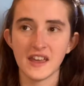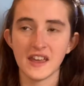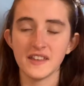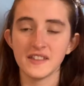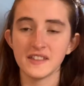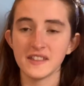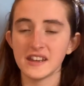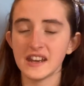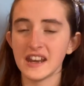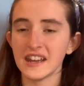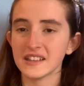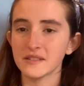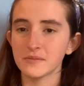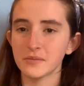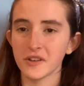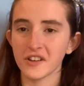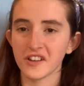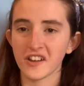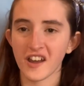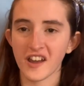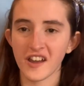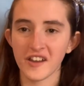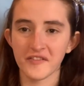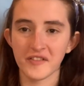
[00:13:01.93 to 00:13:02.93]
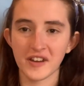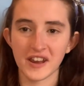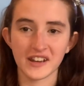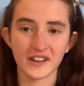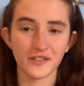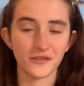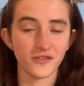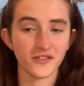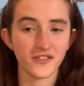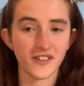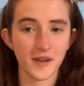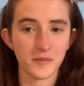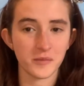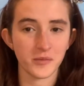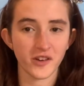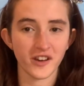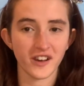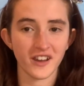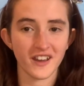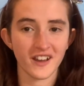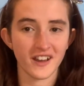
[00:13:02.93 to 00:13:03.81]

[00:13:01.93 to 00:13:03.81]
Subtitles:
The next book I read in February,